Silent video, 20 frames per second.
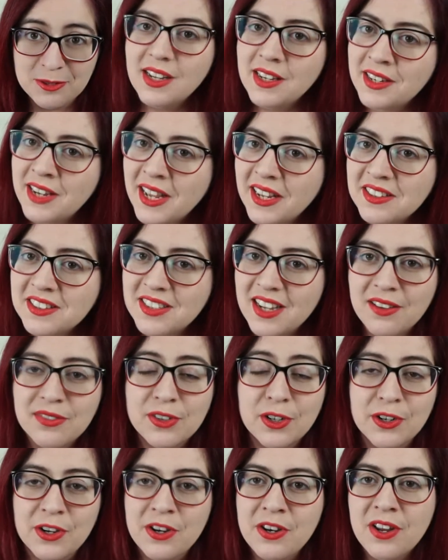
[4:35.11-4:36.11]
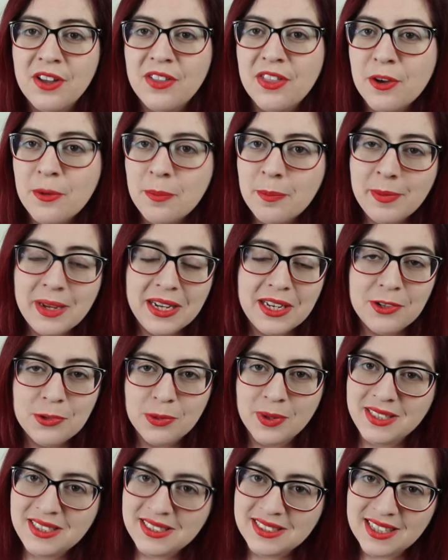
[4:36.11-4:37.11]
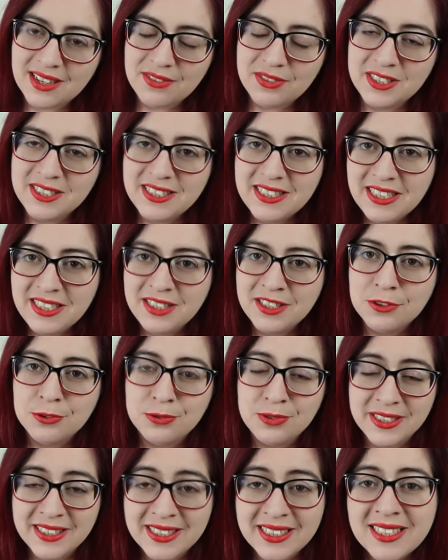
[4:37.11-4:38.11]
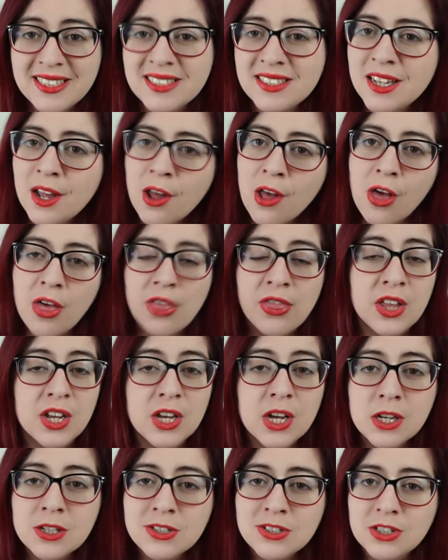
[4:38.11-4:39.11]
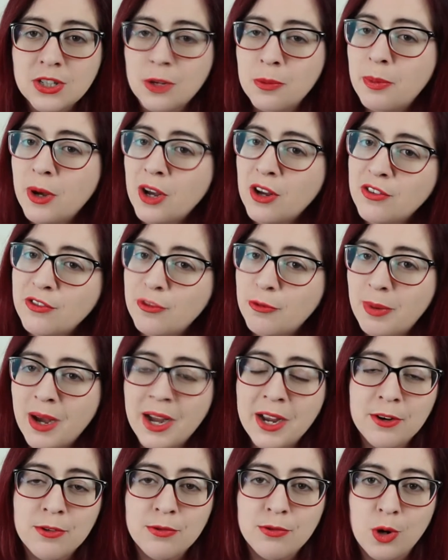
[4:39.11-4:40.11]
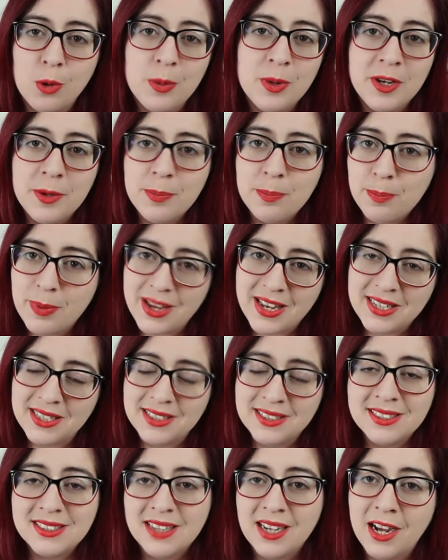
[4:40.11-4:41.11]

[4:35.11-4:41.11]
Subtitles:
Next, I've got another May 2017 release, The Guns Above by Robin Bennis.